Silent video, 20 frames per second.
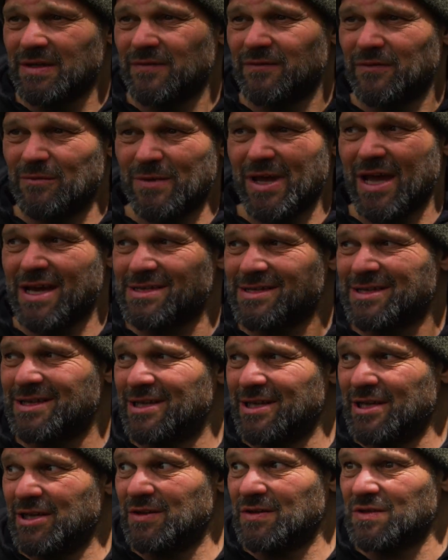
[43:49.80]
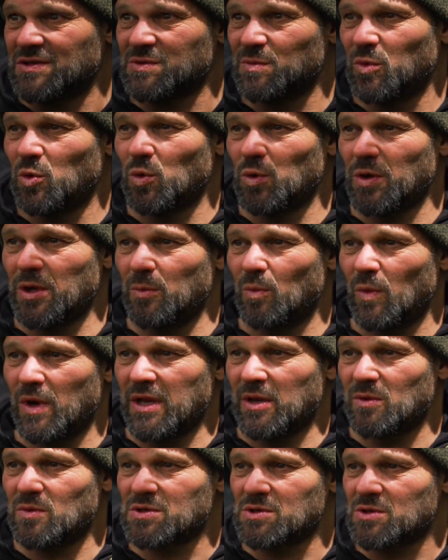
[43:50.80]
yesterday and this morning when
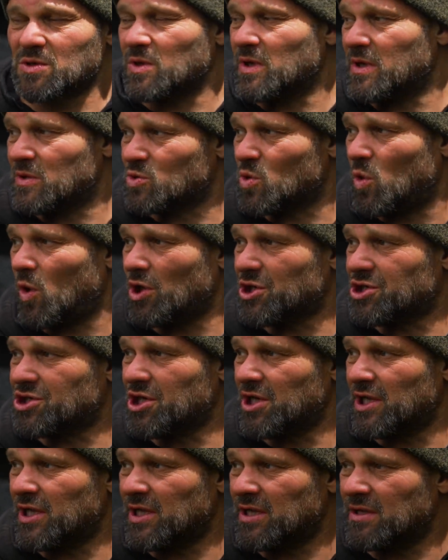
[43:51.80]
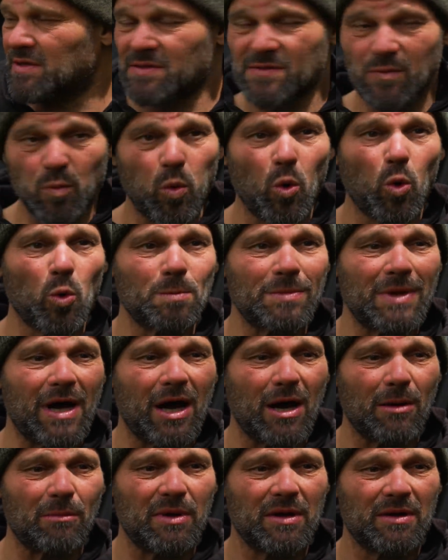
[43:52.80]
it was quite chilly. It's warmed
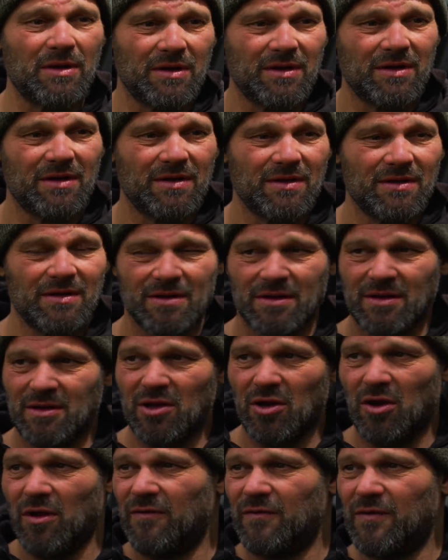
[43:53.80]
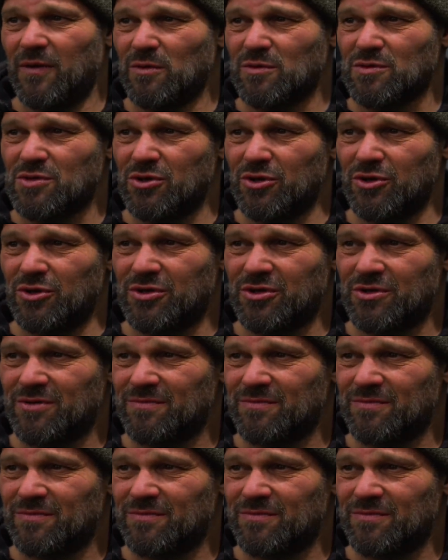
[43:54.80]
up. Life feels good,